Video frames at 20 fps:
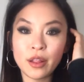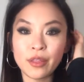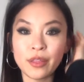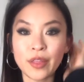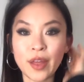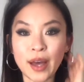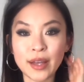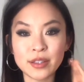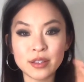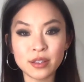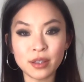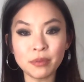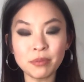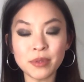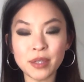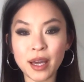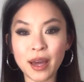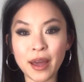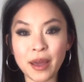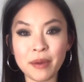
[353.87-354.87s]
that
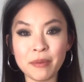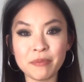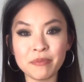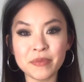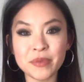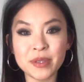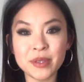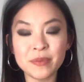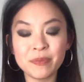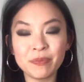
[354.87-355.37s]
sometimes